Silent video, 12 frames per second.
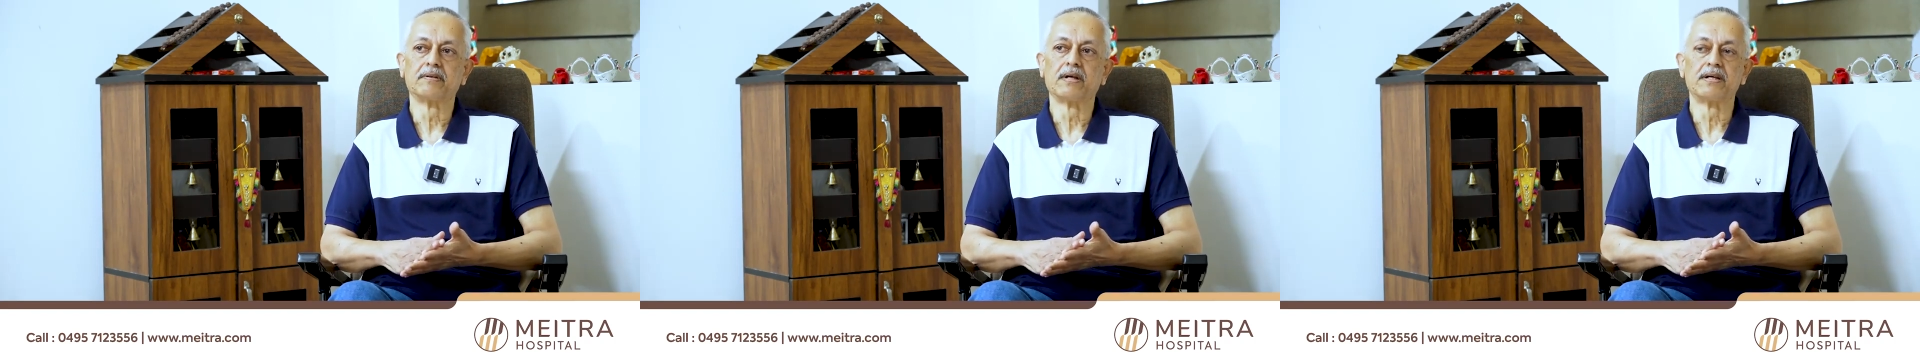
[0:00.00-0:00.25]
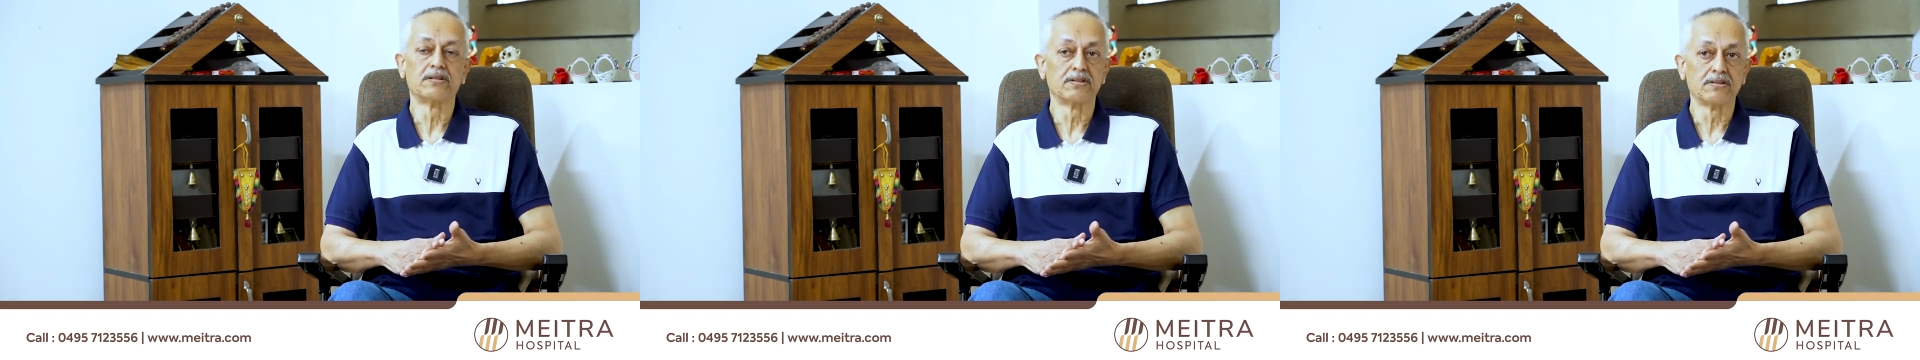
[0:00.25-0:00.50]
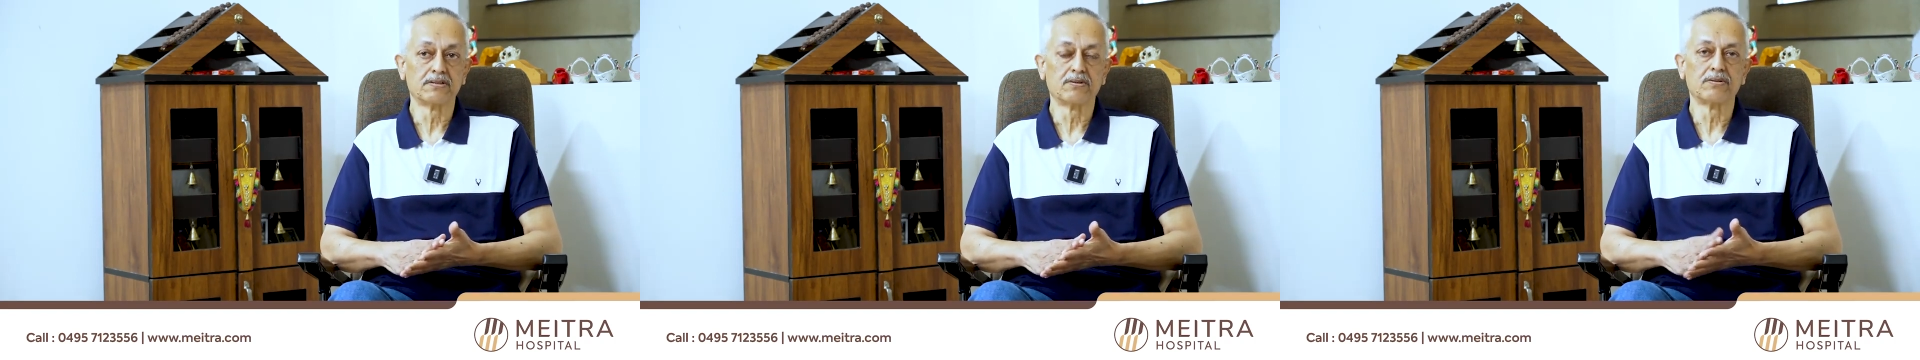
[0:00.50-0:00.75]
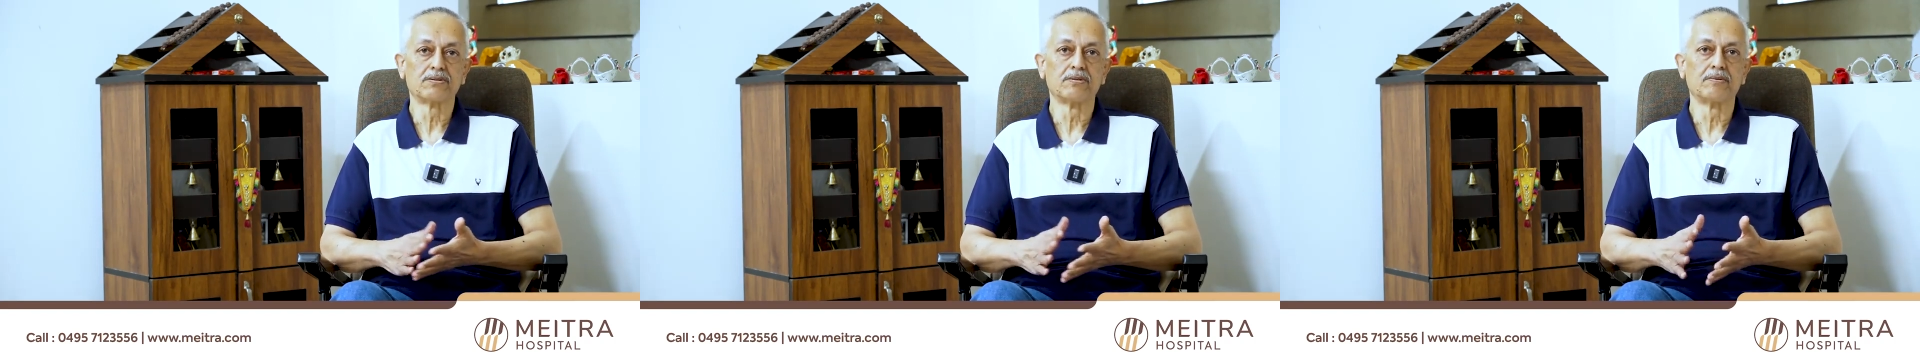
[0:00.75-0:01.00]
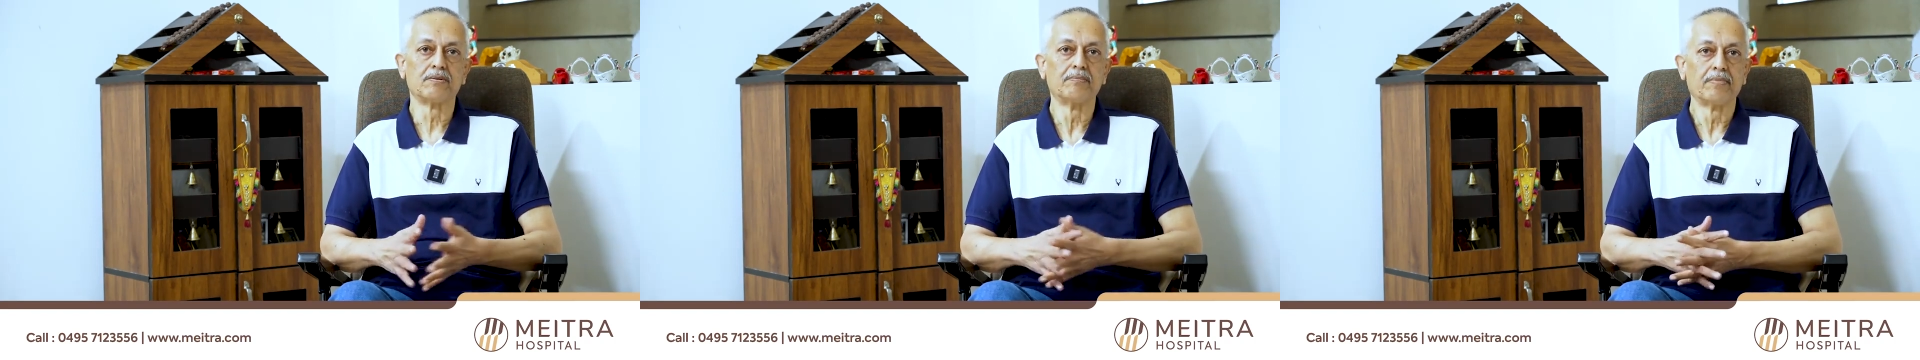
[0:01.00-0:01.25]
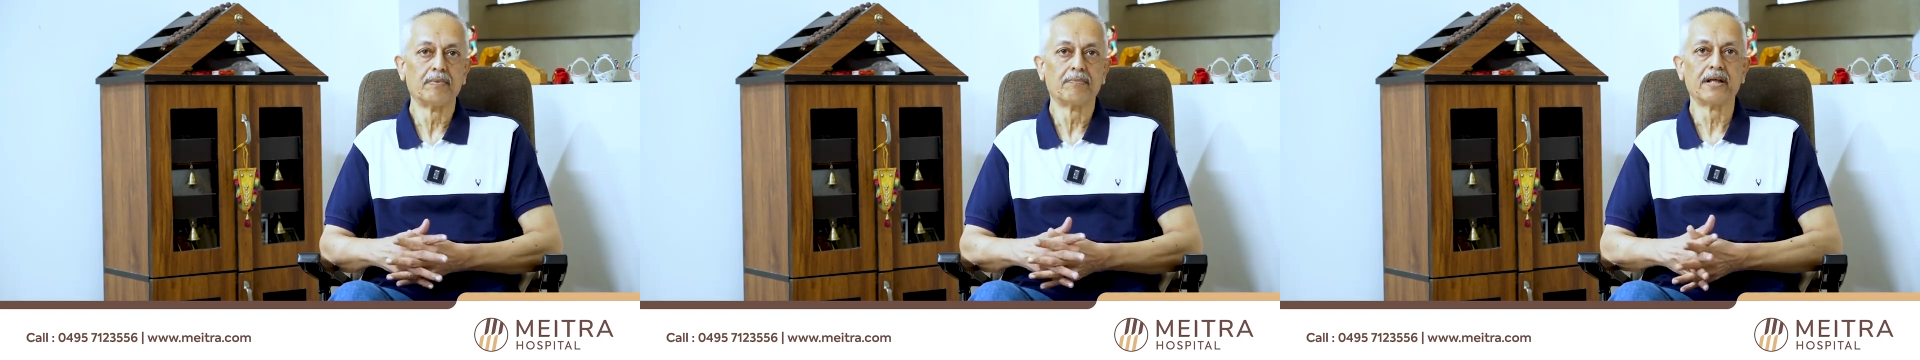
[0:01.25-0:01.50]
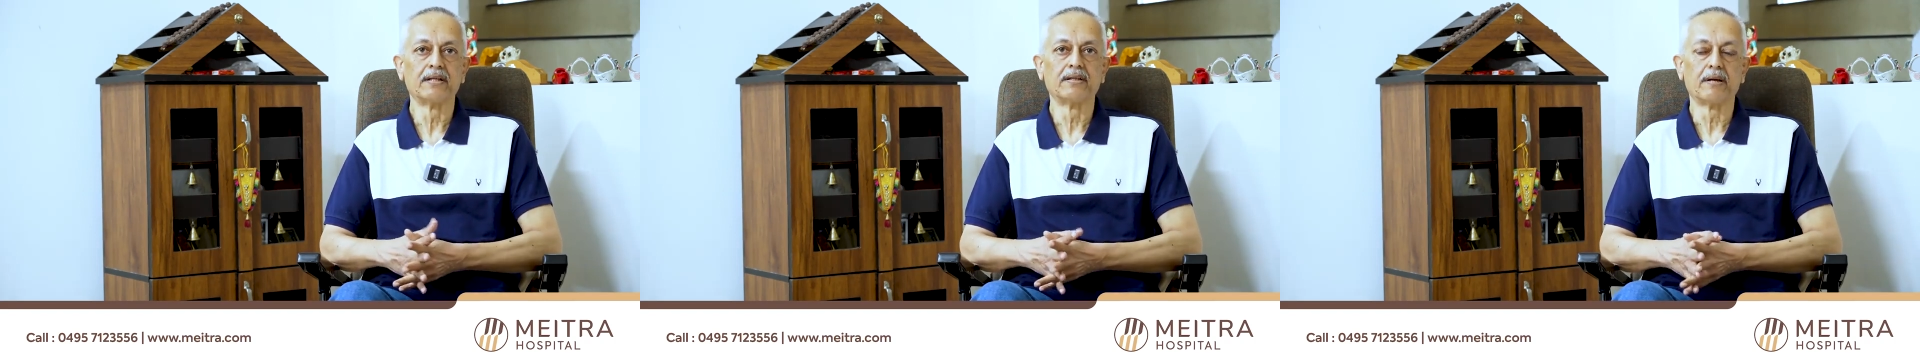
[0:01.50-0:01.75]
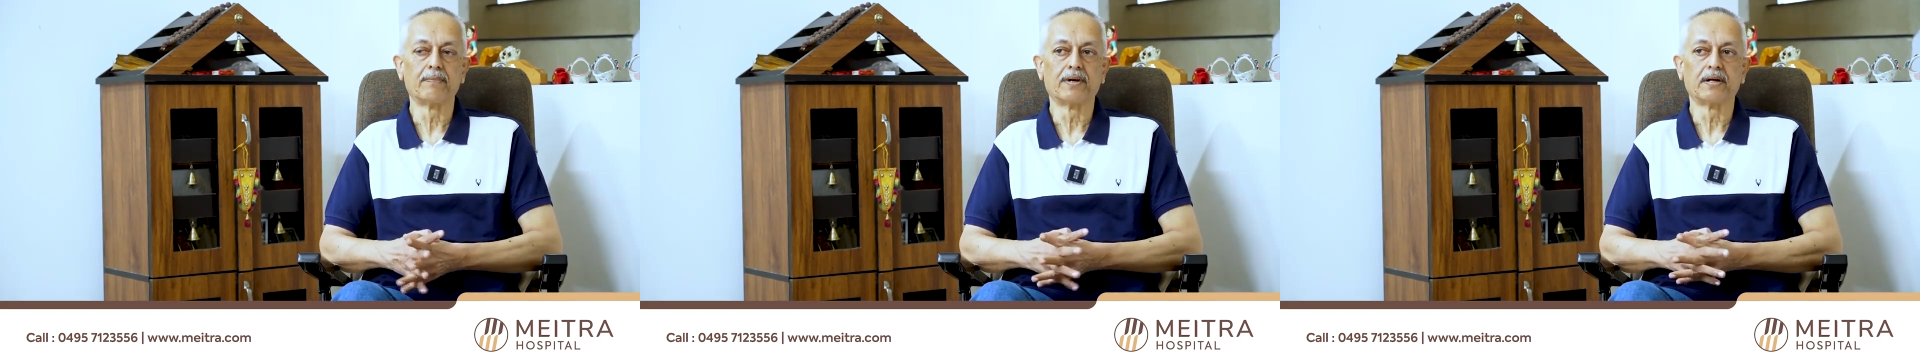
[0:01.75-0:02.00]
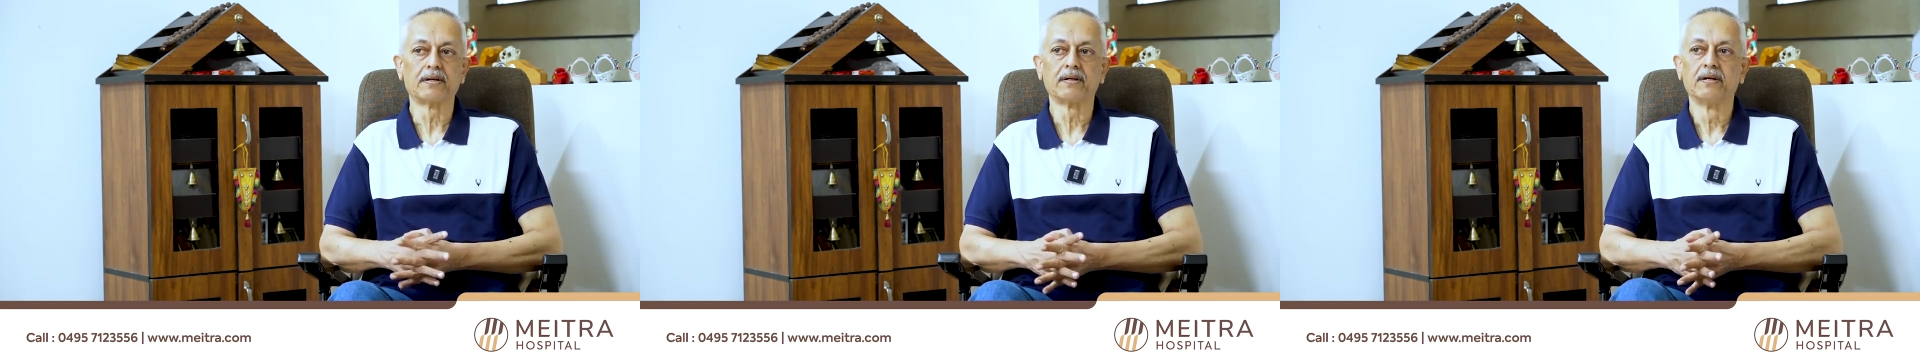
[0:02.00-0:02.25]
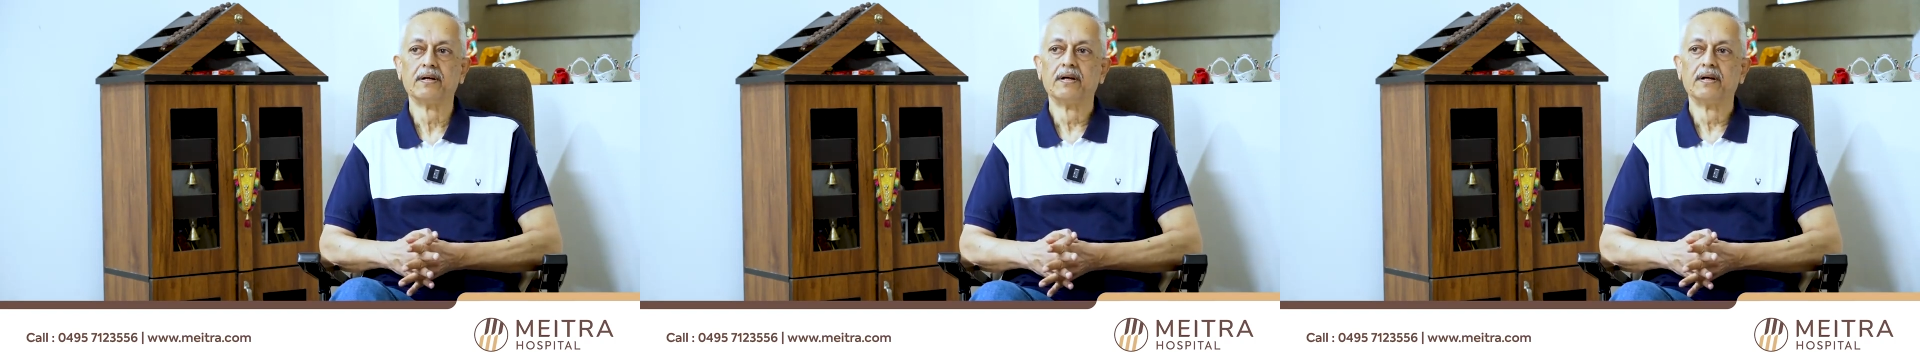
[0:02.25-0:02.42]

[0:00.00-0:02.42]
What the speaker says: dietitians also played their part.